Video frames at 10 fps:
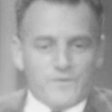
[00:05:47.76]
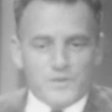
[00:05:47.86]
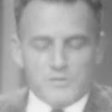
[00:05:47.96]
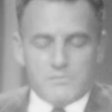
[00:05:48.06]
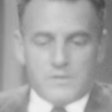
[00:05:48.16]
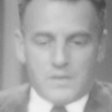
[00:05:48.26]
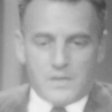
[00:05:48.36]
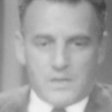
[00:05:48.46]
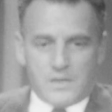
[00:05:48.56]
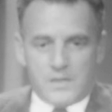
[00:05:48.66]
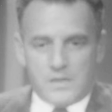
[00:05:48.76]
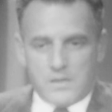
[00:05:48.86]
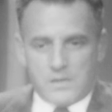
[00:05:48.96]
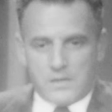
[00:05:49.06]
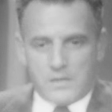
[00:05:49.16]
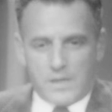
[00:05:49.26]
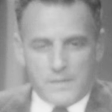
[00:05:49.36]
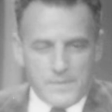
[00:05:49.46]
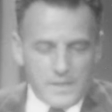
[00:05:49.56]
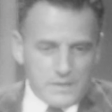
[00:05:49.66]
film?
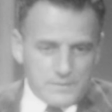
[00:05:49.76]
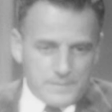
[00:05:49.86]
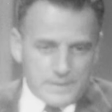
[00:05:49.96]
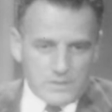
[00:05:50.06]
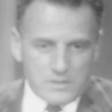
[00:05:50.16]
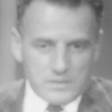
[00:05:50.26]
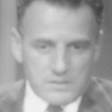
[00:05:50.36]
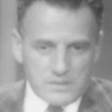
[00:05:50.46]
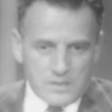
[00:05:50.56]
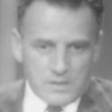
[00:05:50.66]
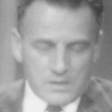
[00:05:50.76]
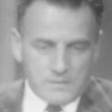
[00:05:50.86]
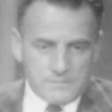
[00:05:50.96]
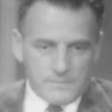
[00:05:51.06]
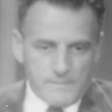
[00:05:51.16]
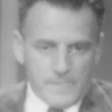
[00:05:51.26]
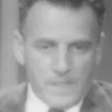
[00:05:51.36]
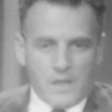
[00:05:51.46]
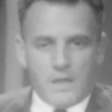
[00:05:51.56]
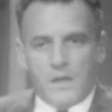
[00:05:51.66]
I made it because
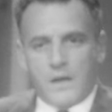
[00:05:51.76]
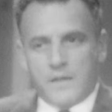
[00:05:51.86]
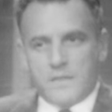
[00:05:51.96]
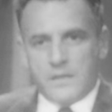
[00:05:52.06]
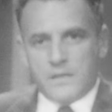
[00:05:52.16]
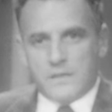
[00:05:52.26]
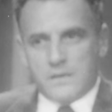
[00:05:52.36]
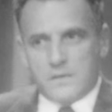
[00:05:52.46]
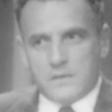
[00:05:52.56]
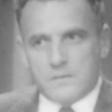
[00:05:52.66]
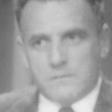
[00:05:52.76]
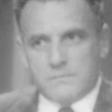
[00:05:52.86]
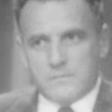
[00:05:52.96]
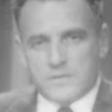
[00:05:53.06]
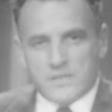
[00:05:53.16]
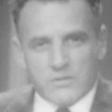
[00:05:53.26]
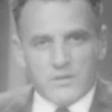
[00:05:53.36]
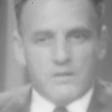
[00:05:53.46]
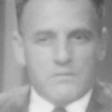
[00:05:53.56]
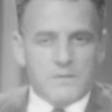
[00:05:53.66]
I think that
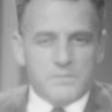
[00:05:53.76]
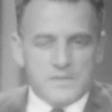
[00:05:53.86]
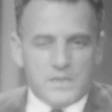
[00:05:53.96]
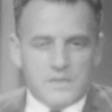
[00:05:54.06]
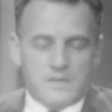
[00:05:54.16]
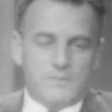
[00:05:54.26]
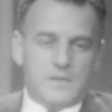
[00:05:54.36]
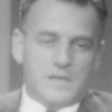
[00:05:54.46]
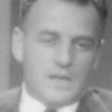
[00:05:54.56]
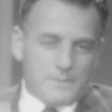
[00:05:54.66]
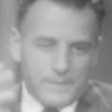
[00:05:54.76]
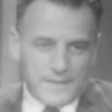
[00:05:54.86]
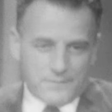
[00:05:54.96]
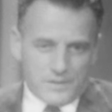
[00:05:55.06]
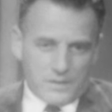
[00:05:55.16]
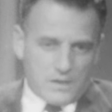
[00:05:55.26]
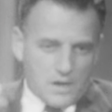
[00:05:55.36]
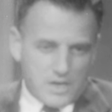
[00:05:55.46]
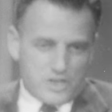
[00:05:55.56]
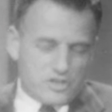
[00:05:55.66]
Cyrano represented to me not a man with a
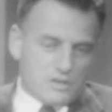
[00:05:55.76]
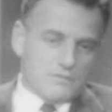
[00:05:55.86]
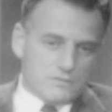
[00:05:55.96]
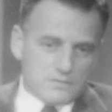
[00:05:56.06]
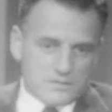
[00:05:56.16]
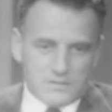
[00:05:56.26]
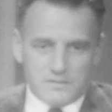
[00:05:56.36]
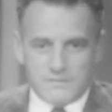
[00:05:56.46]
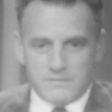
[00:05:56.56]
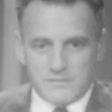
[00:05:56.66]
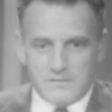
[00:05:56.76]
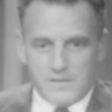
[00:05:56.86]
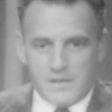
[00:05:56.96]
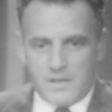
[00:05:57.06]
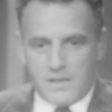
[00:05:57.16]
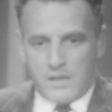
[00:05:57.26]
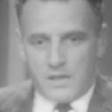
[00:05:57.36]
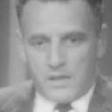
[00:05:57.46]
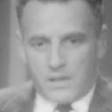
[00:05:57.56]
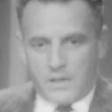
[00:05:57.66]
large nose.
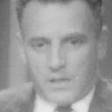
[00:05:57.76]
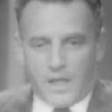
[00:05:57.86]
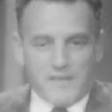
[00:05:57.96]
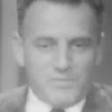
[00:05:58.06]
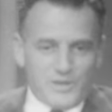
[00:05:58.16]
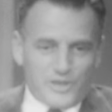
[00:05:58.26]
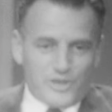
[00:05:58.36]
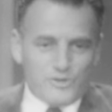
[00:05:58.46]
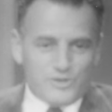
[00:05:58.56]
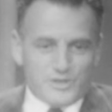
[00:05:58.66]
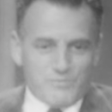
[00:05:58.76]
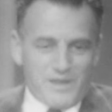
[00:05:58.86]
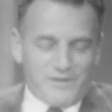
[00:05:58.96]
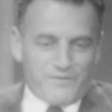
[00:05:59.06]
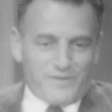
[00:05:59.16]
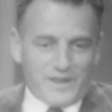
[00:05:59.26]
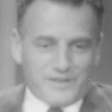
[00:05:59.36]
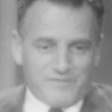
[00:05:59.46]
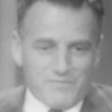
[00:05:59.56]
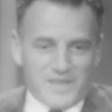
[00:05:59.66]
I've been accused, as a matter of
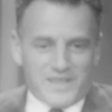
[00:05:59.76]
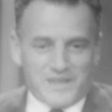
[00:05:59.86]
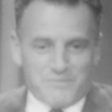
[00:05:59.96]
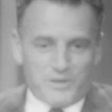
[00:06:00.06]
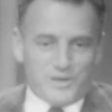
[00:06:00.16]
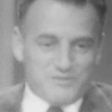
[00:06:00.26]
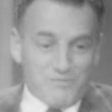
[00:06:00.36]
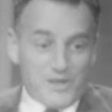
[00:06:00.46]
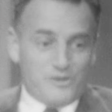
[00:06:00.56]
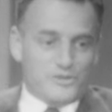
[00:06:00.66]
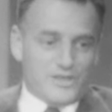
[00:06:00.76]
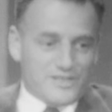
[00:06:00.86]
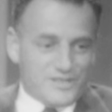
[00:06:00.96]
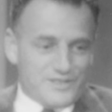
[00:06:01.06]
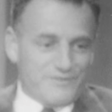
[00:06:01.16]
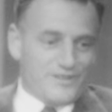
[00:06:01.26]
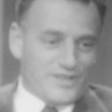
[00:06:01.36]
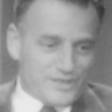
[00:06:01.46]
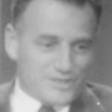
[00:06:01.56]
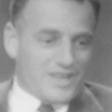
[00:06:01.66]
fact, of making it because of my own sensitivity
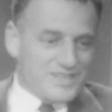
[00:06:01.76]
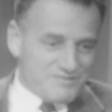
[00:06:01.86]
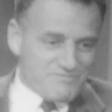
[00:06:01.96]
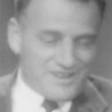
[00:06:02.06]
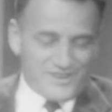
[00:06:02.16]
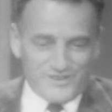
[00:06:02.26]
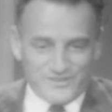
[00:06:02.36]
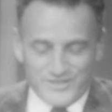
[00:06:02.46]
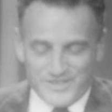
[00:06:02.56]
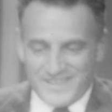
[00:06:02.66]
on the size of my nose,